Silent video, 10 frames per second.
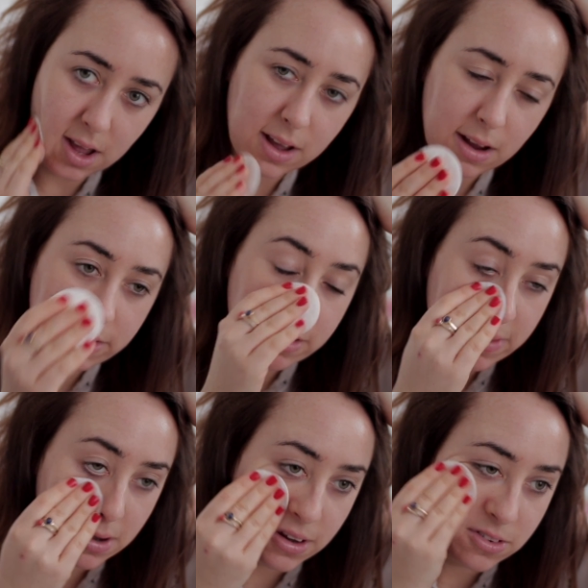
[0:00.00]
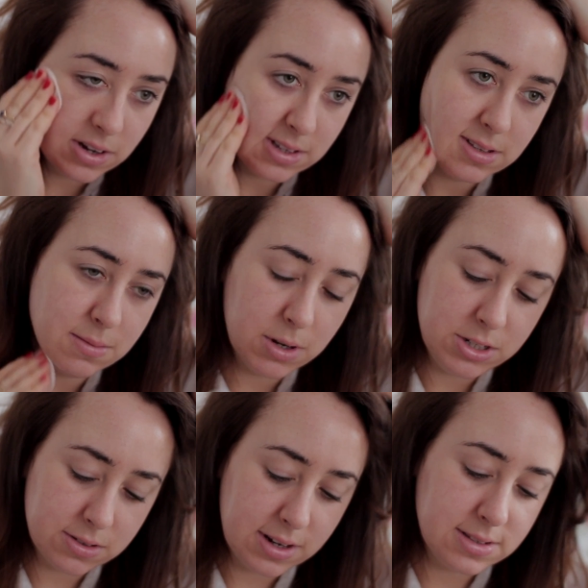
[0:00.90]
get rid of any traces of
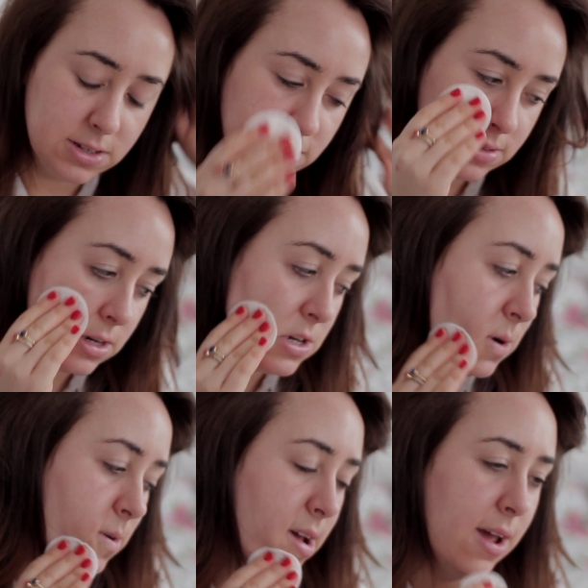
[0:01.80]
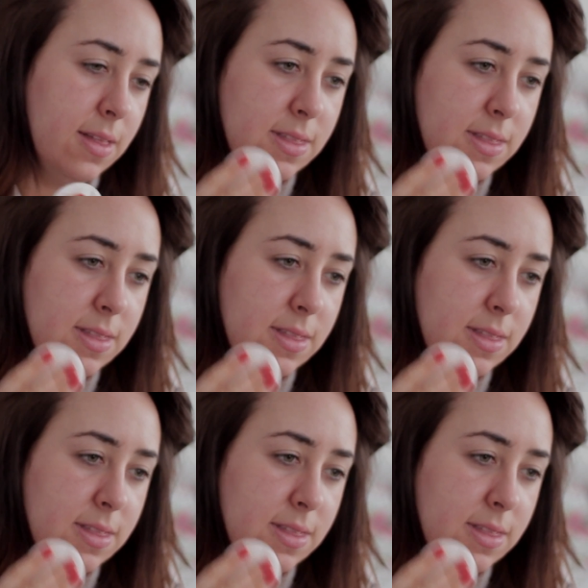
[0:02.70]
moisturiser using a toner.